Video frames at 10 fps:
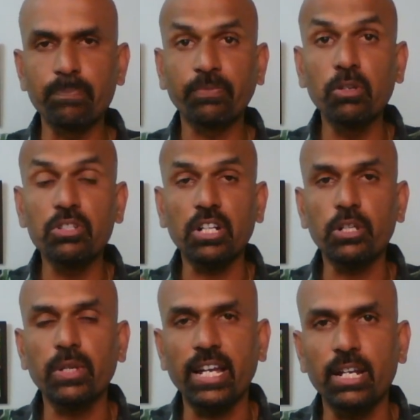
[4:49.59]
You will start
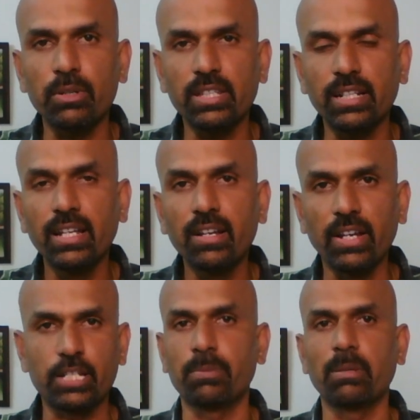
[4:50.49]
to carry out the
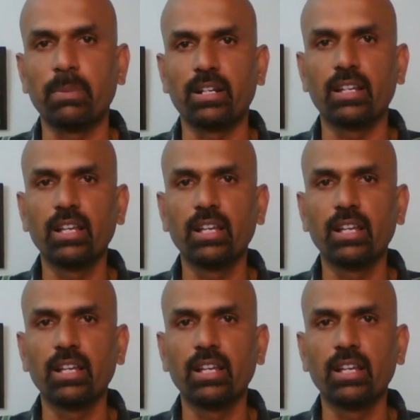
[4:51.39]
experiment.